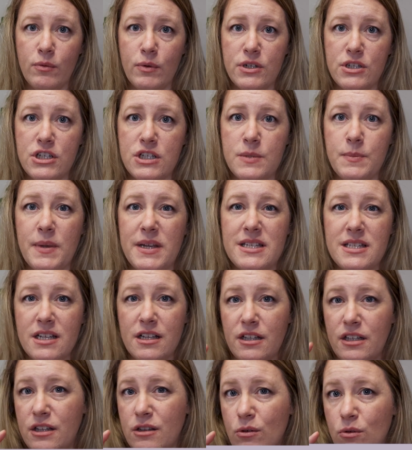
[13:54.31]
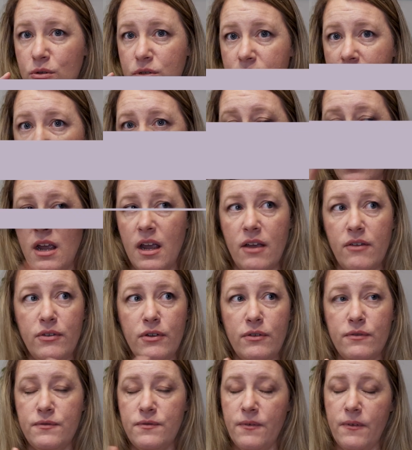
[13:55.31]
which is basically those, if
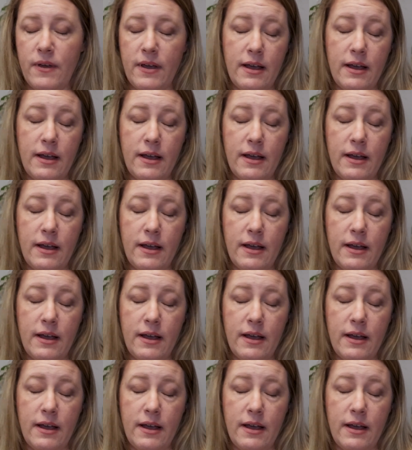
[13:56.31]
you,